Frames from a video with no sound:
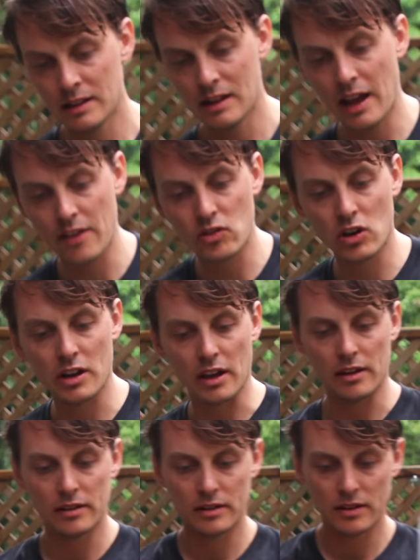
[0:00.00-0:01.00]
There you've got it.
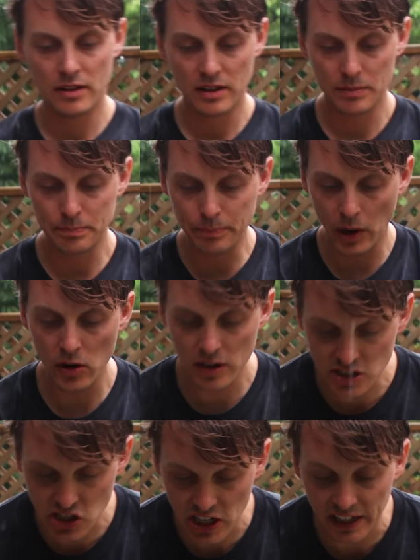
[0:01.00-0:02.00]

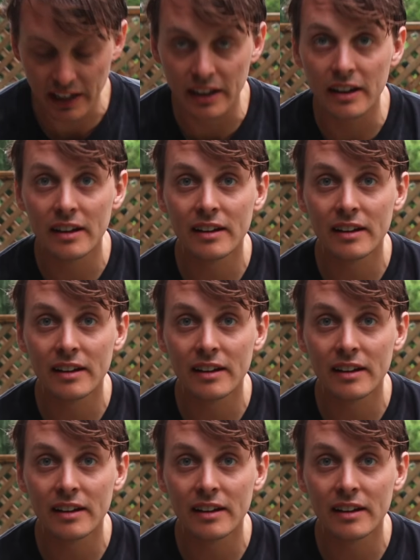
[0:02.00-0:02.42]
Boneless chicken